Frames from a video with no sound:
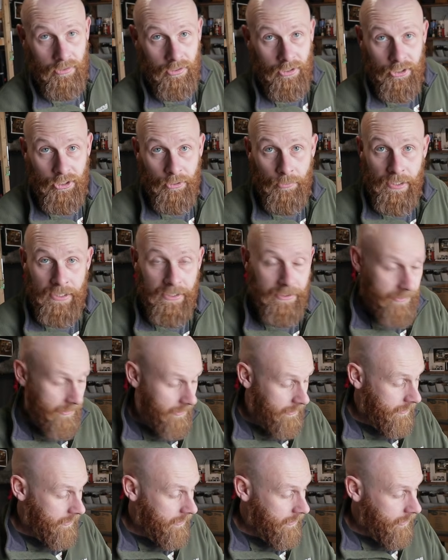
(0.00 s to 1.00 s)
gonna do
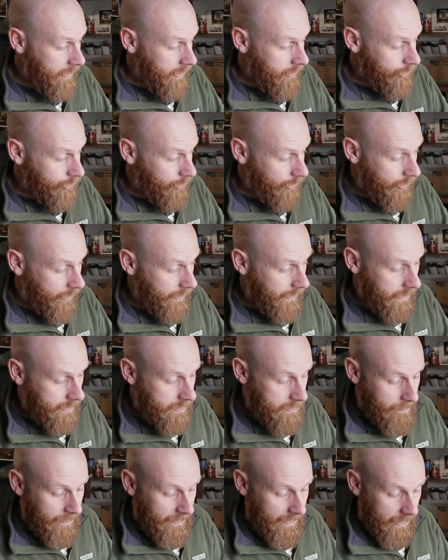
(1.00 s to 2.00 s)
anything. So I need
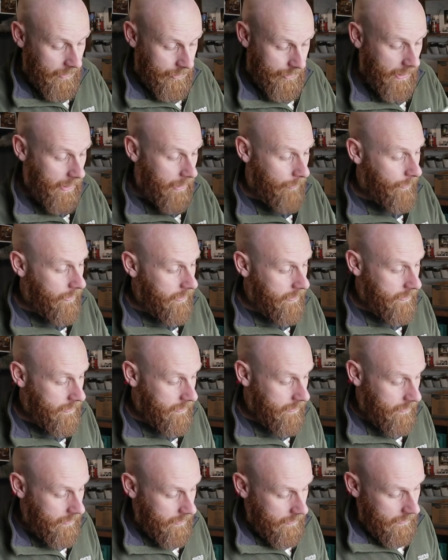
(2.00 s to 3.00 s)
to make that shallower.
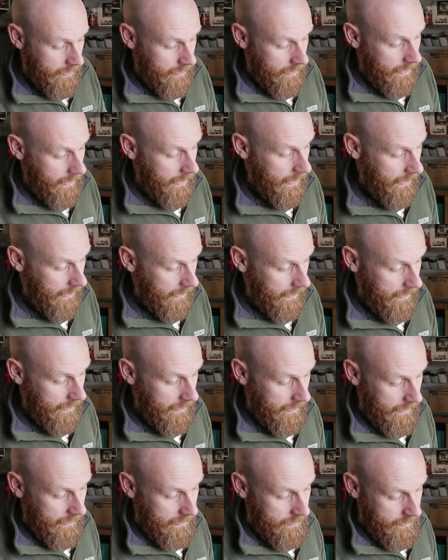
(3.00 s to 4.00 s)
I
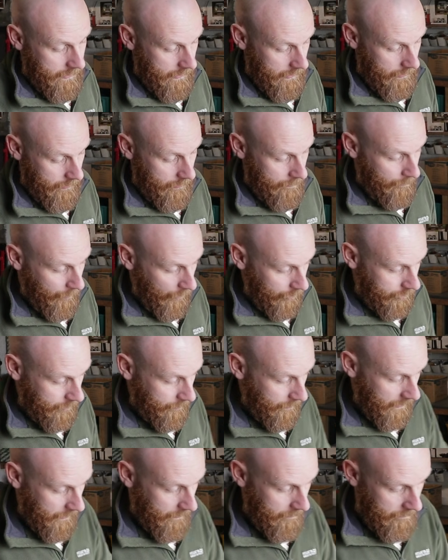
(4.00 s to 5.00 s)
need to
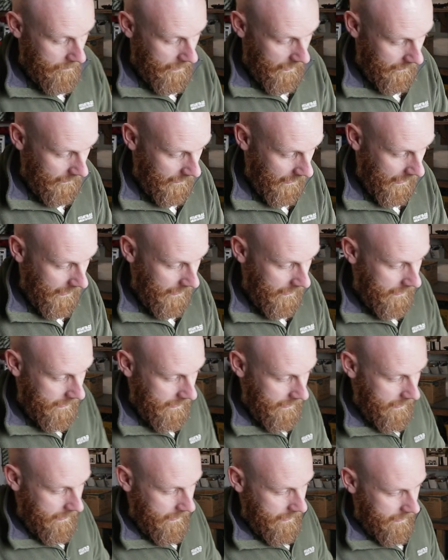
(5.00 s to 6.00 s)
possibly make that
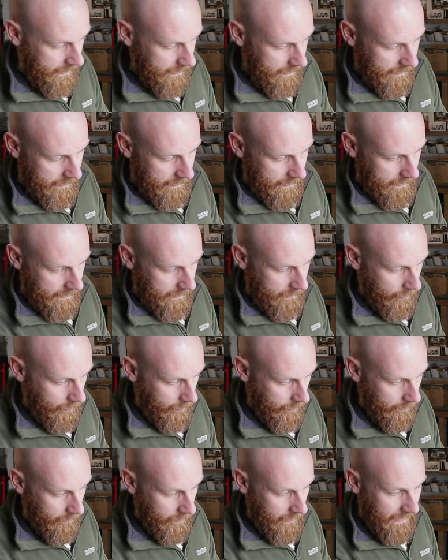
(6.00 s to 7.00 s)

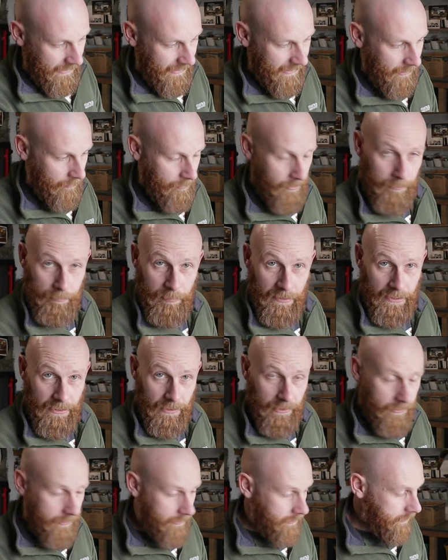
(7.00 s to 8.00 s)
hole a little bit
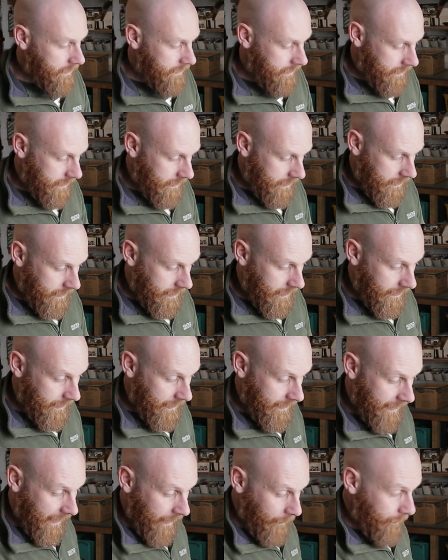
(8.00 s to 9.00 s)
bigger, and
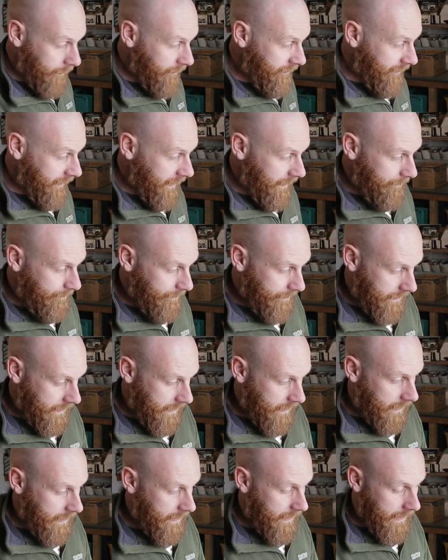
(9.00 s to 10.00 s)
then that will fit,
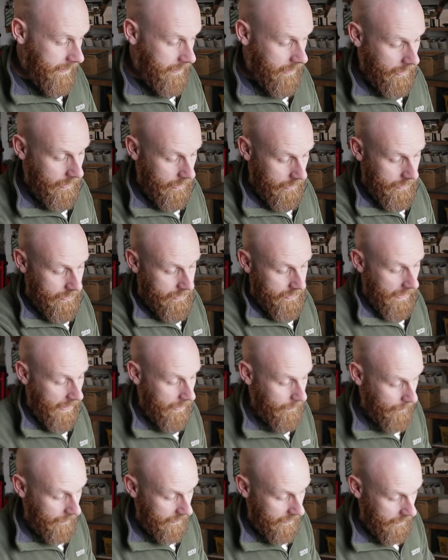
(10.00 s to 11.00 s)
and then you can
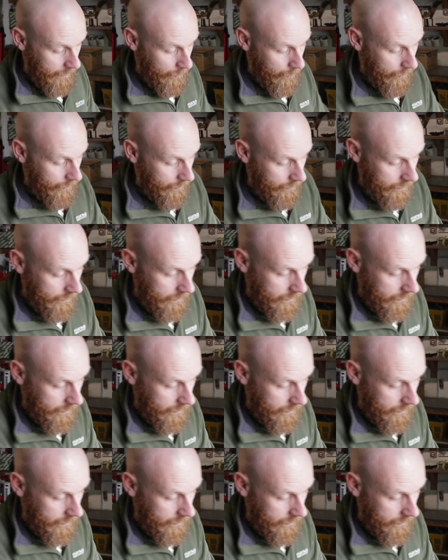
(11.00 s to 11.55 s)
decide whether you want